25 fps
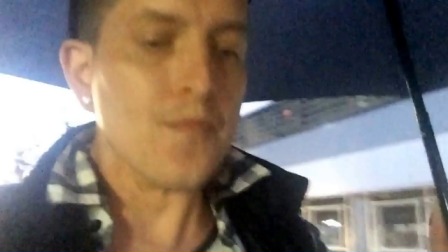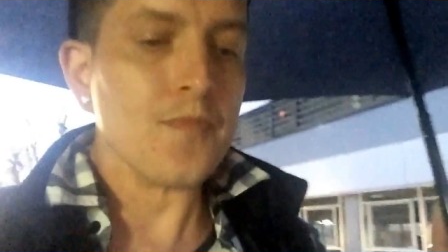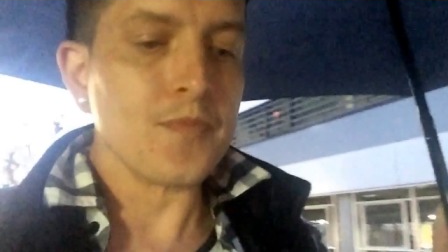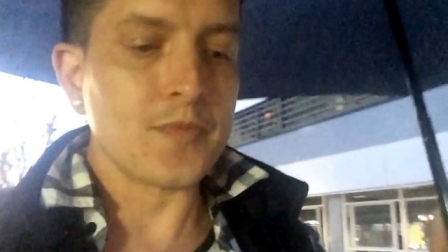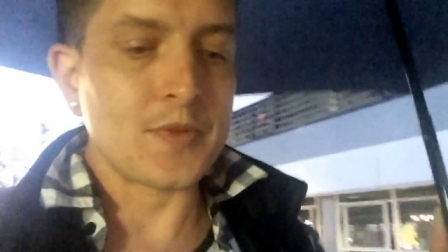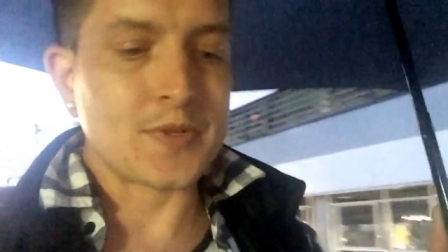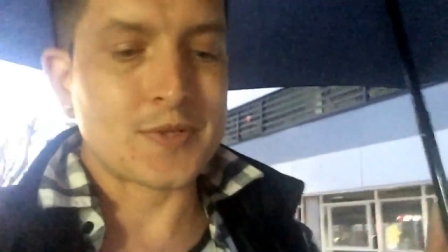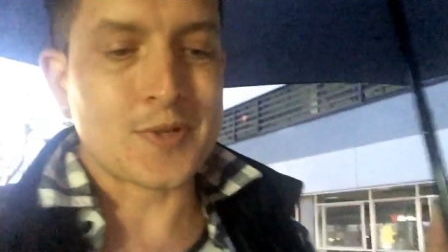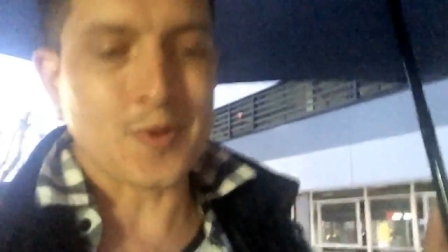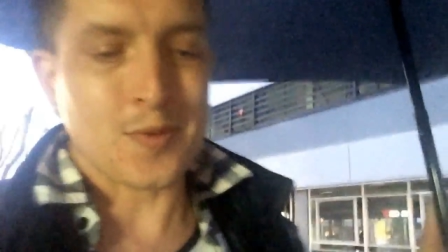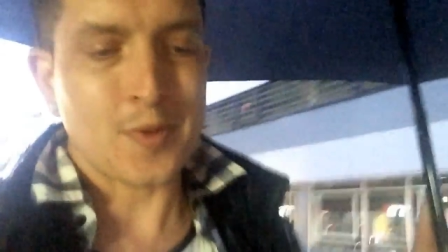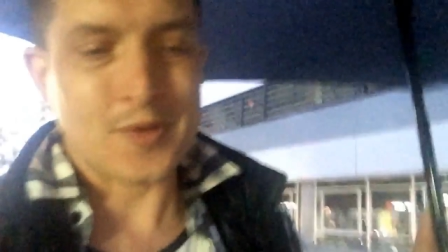
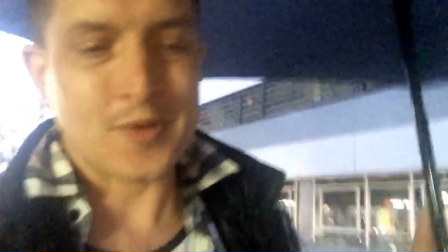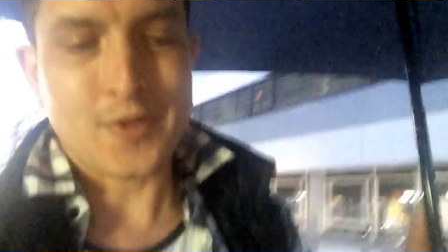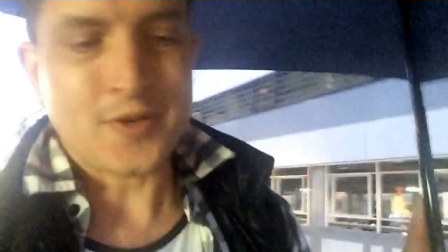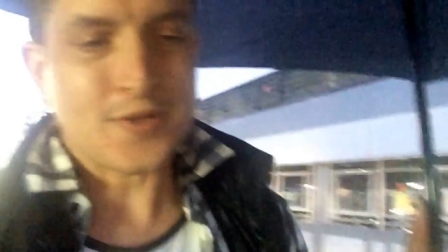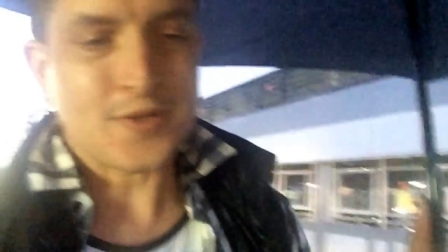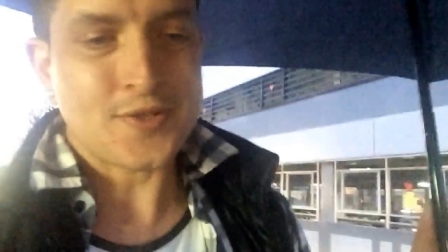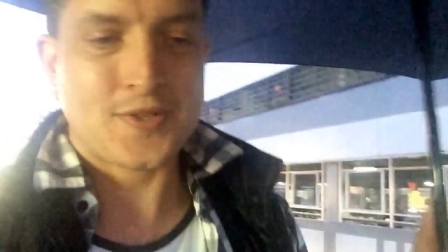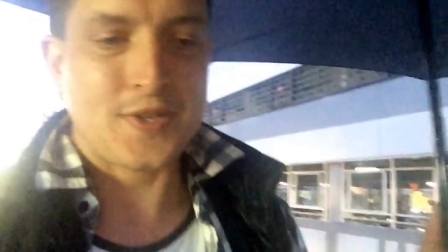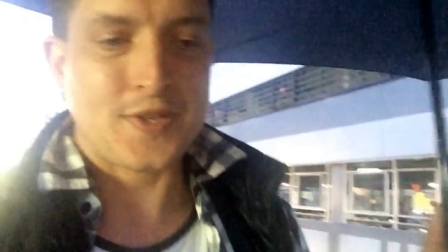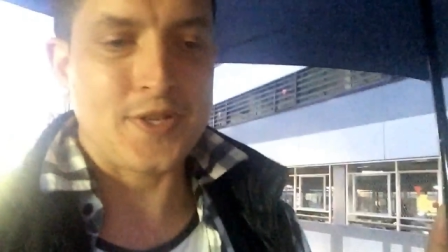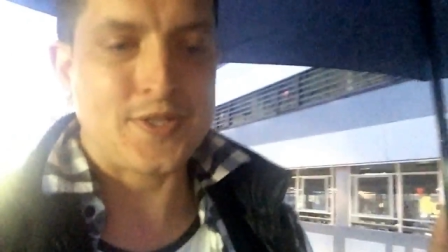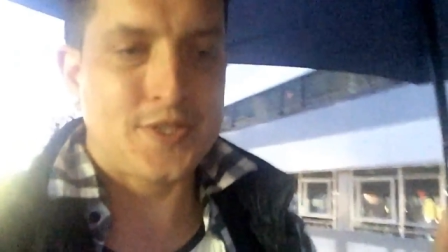So
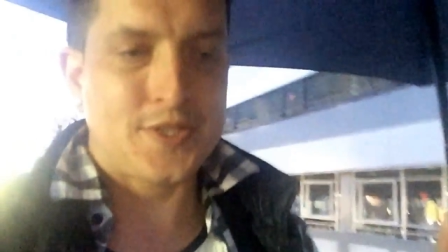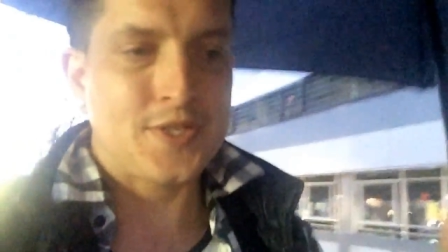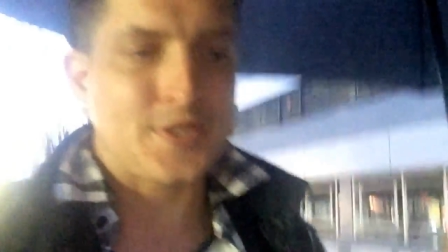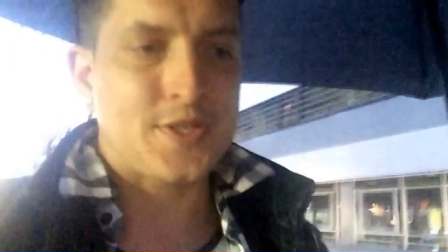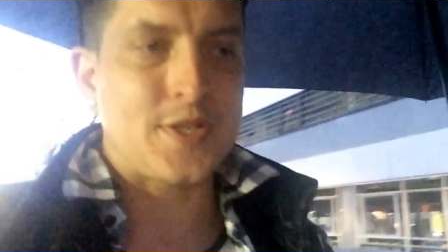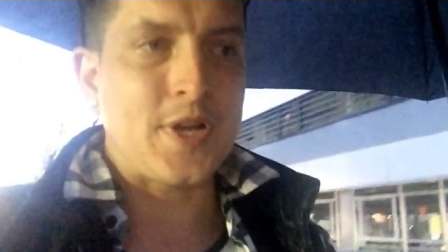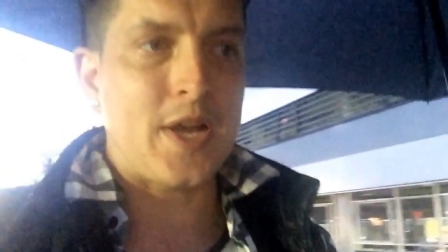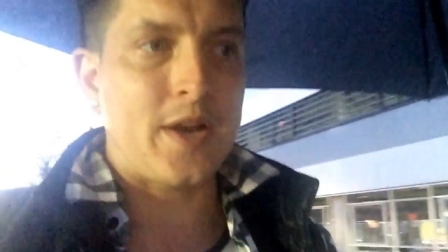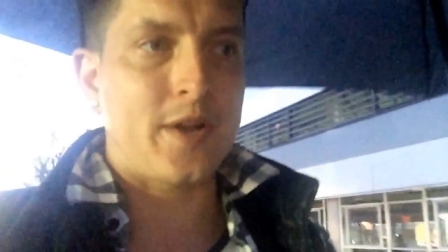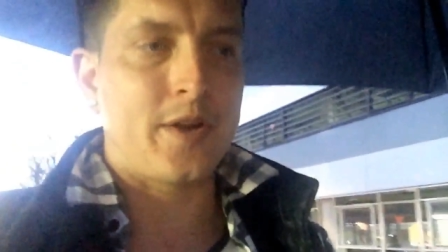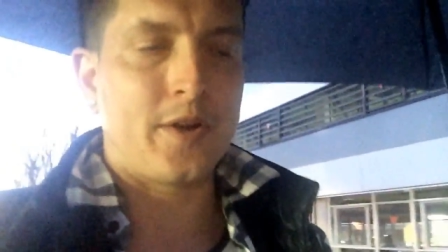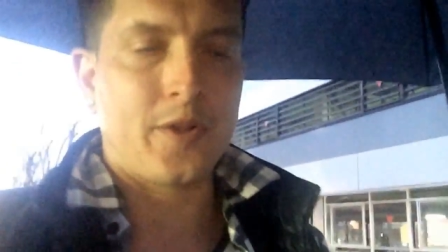it's just
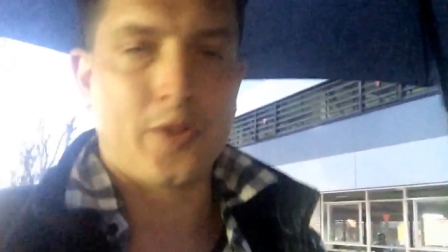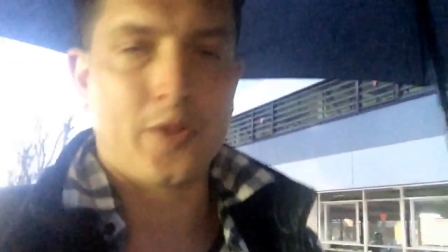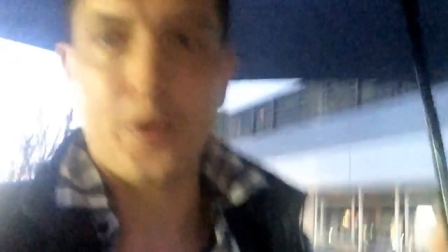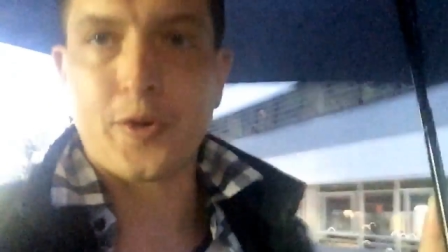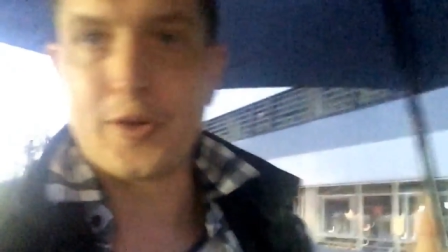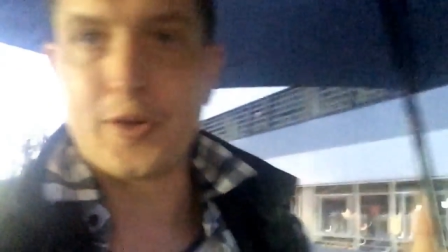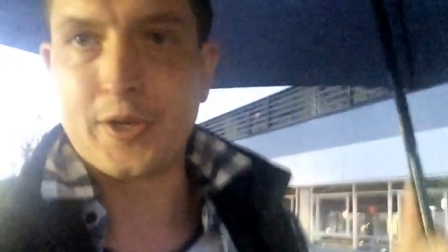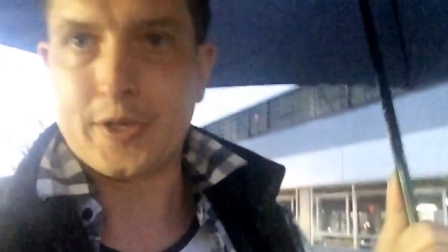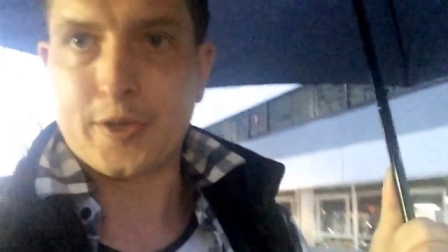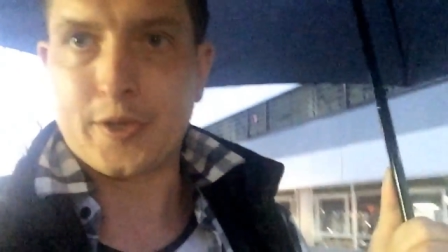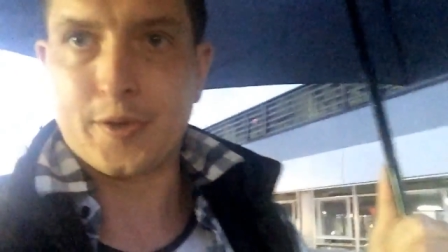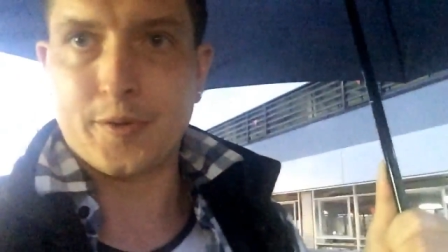not an
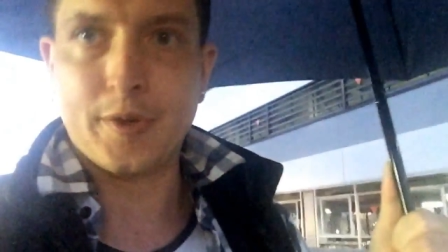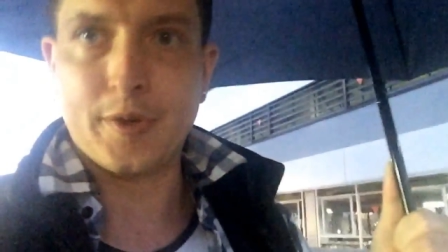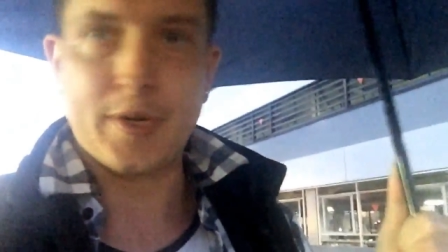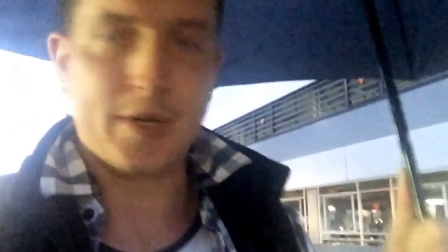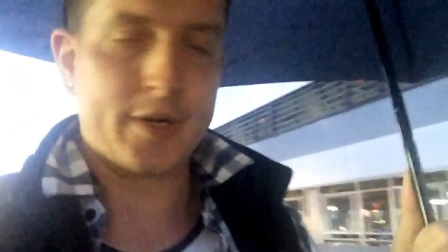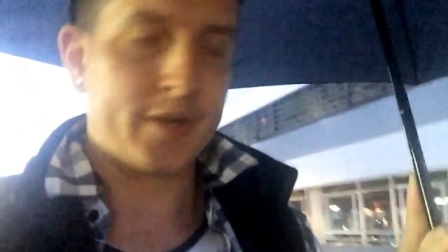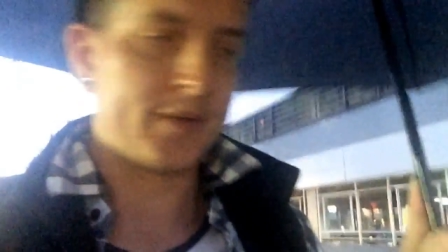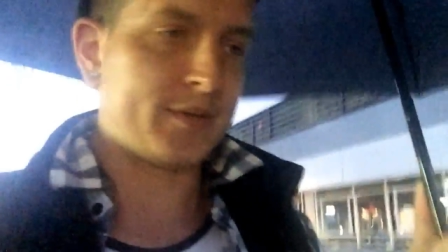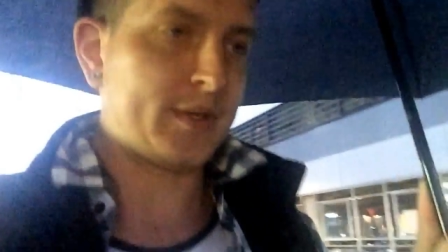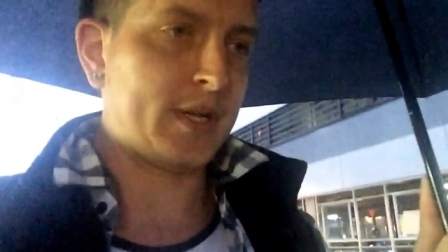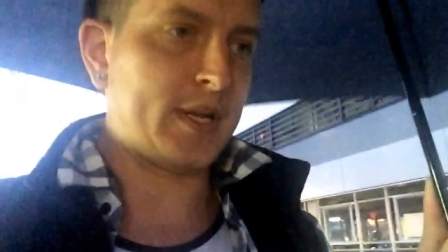alluring career,